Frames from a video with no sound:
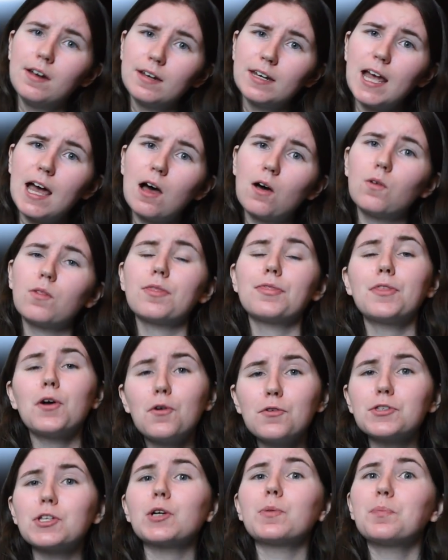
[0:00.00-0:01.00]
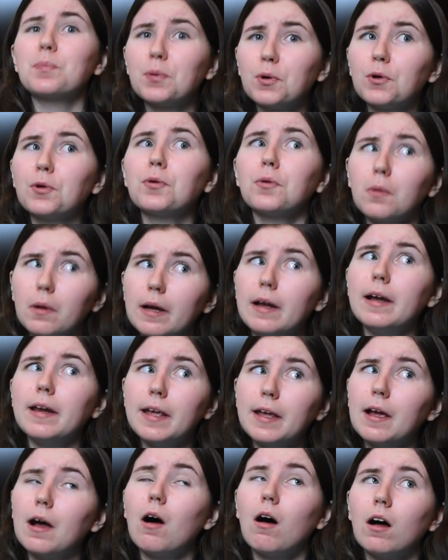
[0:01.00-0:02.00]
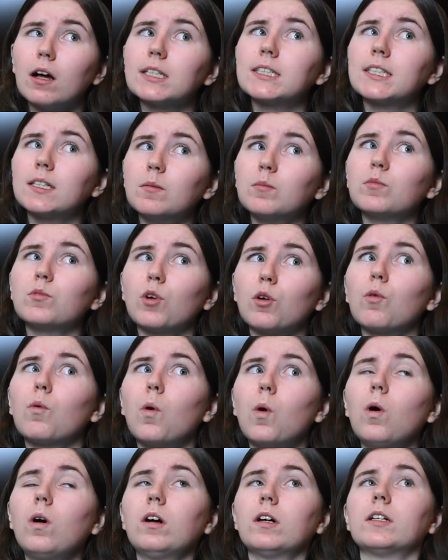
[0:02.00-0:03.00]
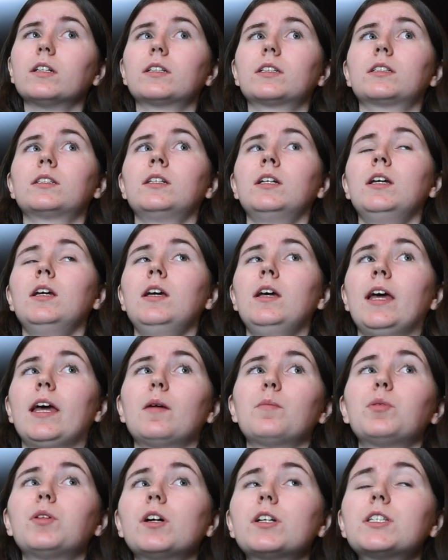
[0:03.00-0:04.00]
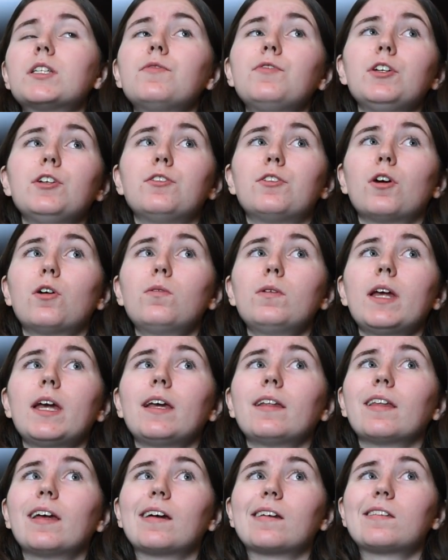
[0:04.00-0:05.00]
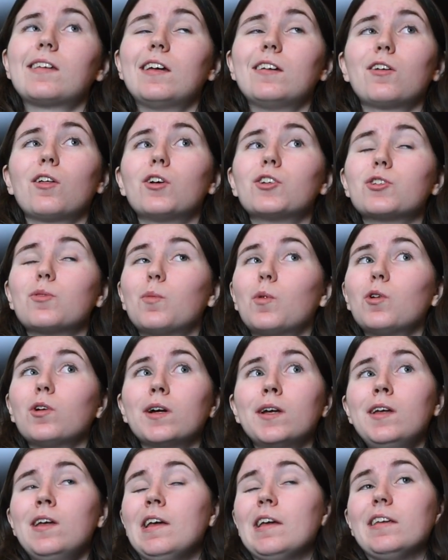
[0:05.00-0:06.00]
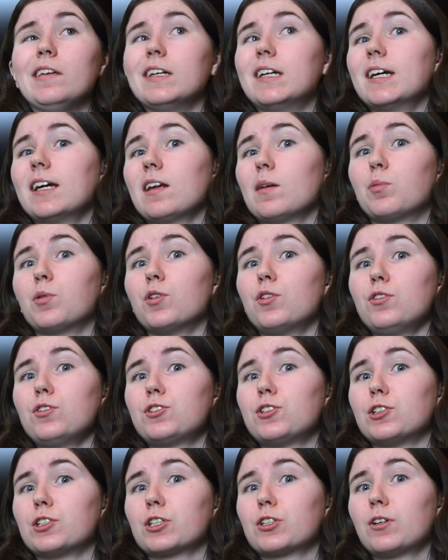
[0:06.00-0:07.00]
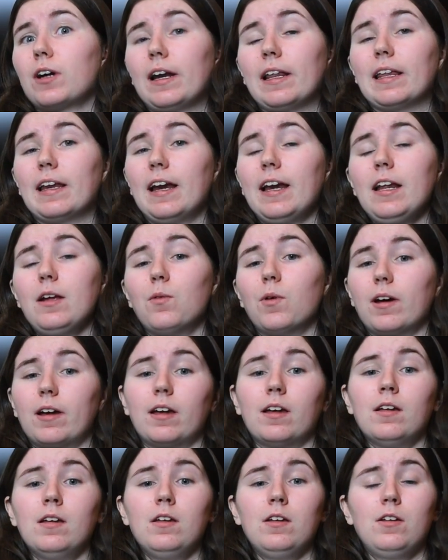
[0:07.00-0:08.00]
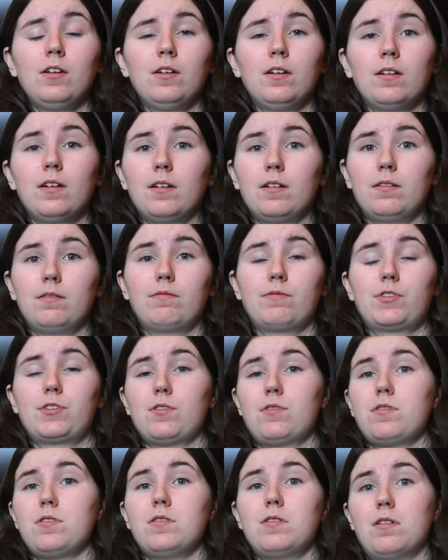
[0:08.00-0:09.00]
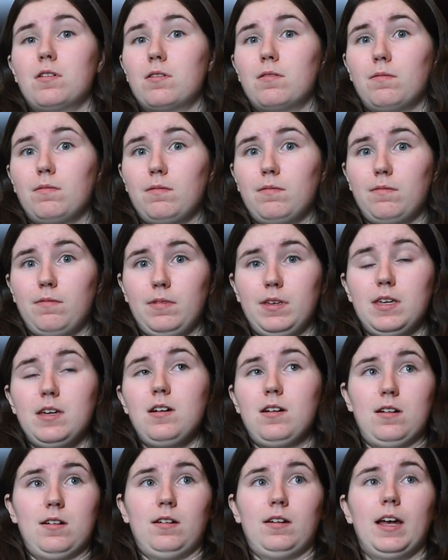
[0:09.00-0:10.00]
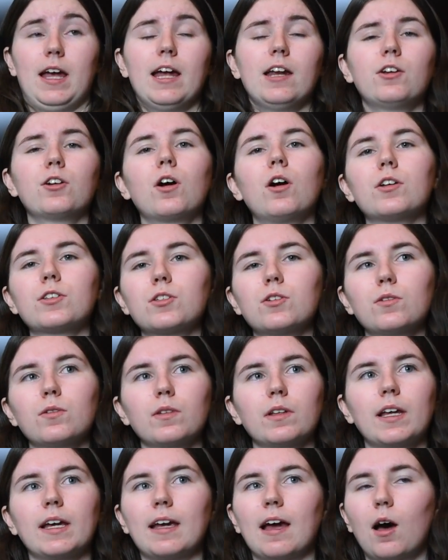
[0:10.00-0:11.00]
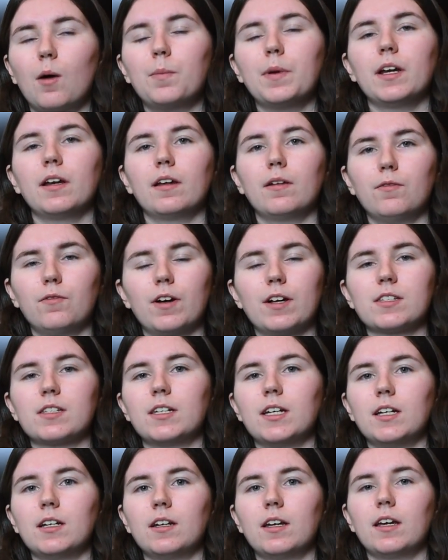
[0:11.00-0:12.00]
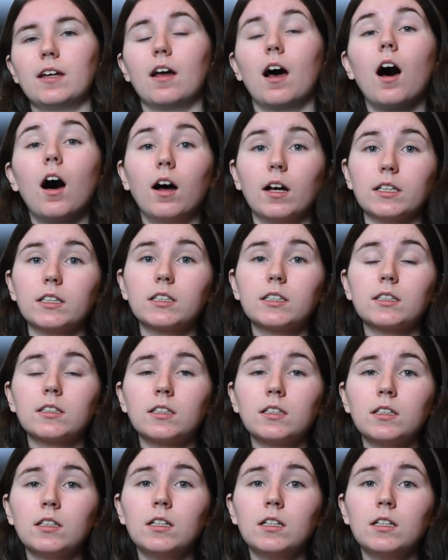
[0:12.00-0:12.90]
Now, those are pretty awesome rewards. And plus, if you donate like $10 or more, you get a producer's credit anyway. So, you know, yeah. And you're also like helping investing in us,